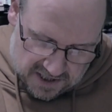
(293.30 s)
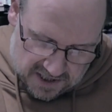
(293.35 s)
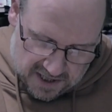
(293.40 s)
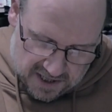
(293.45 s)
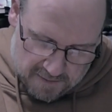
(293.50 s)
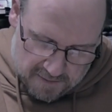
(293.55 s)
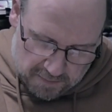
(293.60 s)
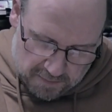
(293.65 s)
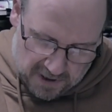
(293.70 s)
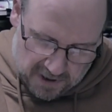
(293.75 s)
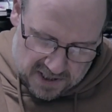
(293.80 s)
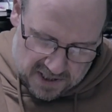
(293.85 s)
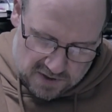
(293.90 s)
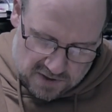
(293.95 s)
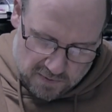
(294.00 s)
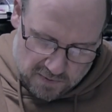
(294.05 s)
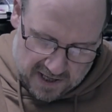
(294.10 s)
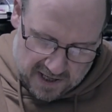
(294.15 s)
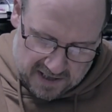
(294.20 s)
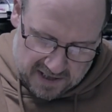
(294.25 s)
time plus
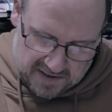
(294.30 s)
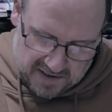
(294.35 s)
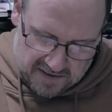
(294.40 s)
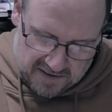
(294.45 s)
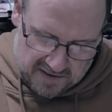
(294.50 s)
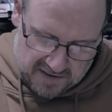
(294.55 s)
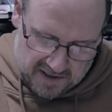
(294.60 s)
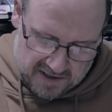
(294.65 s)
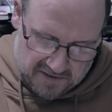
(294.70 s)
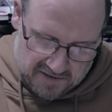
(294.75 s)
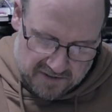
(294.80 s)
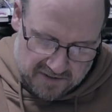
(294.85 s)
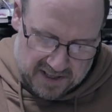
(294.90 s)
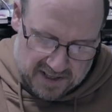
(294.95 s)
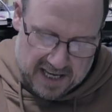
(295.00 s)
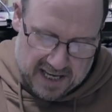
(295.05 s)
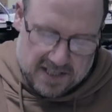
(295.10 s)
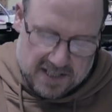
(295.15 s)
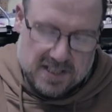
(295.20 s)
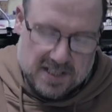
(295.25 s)
one uh, for
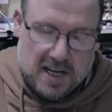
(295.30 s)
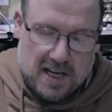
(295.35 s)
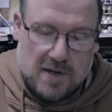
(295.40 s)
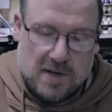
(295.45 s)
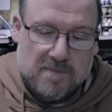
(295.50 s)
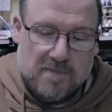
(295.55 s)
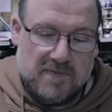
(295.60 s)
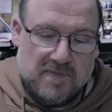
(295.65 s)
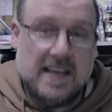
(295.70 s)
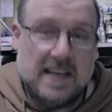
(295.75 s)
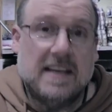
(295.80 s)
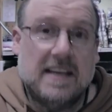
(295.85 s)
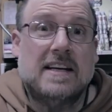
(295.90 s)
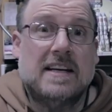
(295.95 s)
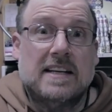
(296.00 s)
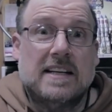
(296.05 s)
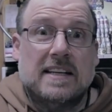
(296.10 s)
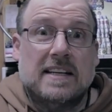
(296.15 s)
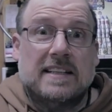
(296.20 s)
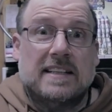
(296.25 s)
their, so
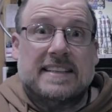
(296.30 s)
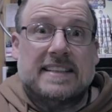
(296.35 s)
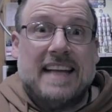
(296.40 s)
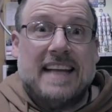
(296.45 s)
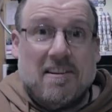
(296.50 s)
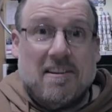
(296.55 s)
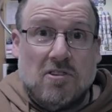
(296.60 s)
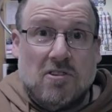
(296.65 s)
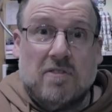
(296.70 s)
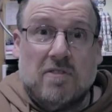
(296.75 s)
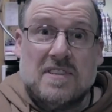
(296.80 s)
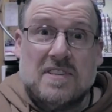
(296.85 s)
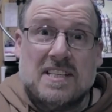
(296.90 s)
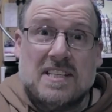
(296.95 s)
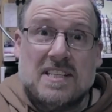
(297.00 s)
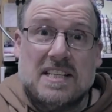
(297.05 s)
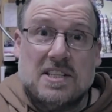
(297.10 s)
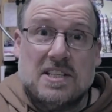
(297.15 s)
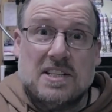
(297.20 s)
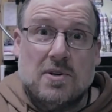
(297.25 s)
they're
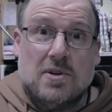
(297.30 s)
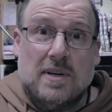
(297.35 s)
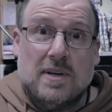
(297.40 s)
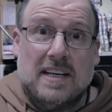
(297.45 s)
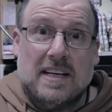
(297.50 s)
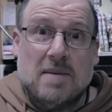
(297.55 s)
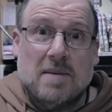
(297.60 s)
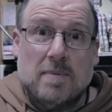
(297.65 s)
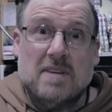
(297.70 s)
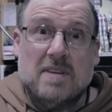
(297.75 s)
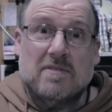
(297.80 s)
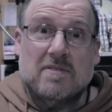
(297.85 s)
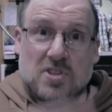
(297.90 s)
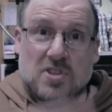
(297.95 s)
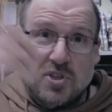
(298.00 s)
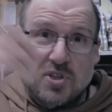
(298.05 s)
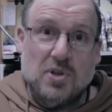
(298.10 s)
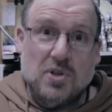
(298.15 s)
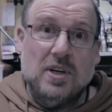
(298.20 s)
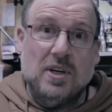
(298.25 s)
obviously doing a bit of a
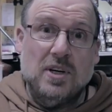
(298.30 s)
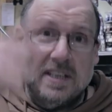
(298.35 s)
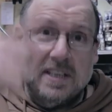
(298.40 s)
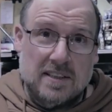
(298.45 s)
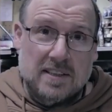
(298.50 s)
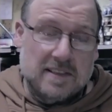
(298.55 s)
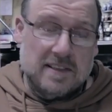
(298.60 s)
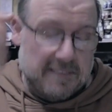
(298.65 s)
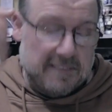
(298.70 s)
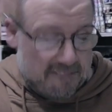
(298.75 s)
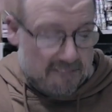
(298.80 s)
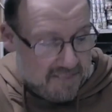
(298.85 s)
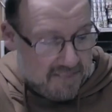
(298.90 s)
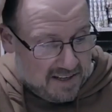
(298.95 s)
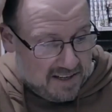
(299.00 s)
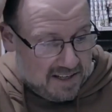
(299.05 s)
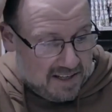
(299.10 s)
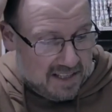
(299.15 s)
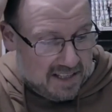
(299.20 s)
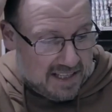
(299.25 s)
tour
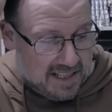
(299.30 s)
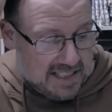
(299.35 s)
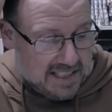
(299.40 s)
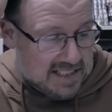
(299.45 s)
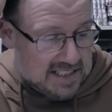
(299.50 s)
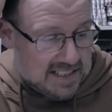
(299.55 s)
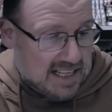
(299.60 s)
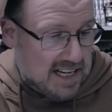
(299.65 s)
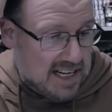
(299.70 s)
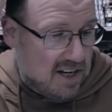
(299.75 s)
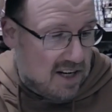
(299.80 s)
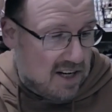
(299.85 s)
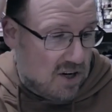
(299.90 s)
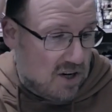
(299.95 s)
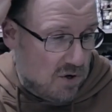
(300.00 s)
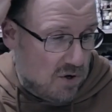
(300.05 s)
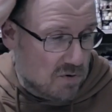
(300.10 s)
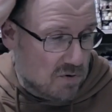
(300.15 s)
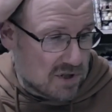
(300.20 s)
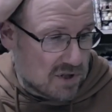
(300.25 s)
uh, and they are
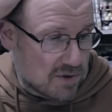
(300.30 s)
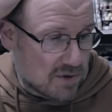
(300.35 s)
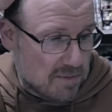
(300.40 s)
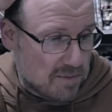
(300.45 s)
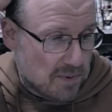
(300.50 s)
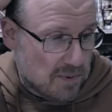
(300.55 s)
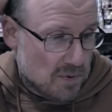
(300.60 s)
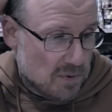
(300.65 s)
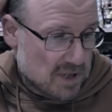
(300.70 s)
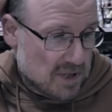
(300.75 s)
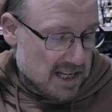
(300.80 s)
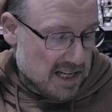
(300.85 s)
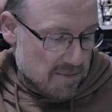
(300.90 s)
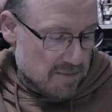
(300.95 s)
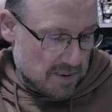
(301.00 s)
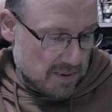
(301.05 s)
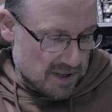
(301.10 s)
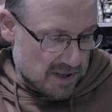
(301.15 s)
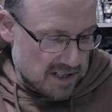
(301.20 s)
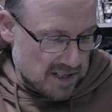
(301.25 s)
also on board here
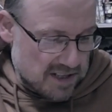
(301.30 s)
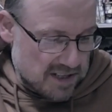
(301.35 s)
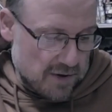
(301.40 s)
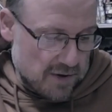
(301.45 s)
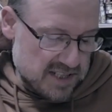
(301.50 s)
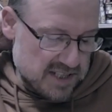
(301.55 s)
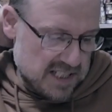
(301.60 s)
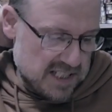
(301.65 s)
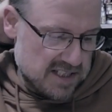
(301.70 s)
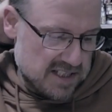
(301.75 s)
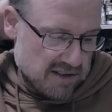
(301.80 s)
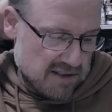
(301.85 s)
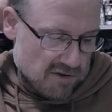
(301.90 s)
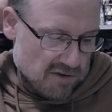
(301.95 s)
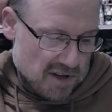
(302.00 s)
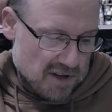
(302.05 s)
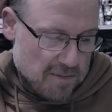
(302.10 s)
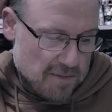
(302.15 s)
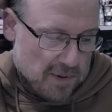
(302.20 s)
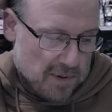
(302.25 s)
but though it says they're
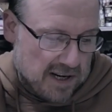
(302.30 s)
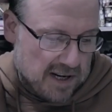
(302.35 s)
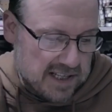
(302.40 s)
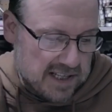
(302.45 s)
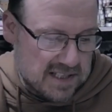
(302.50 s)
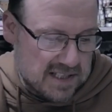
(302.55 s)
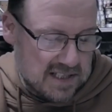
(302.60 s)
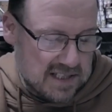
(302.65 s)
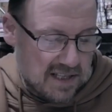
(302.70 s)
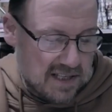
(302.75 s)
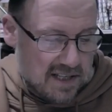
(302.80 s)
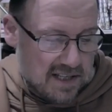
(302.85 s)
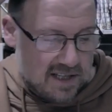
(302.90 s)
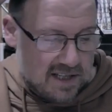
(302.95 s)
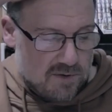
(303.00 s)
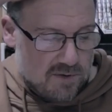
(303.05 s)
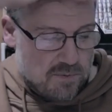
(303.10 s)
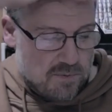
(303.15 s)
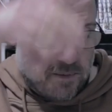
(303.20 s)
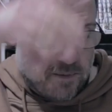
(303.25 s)
on their bikes
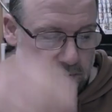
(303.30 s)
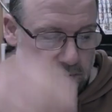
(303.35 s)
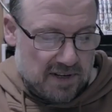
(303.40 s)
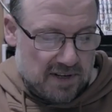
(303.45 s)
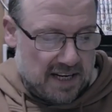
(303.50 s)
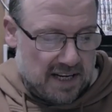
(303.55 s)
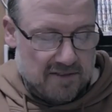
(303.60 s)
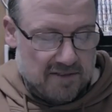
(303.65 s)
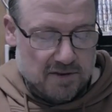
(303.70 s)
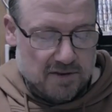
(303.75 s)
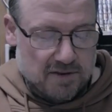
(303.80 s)
we won't have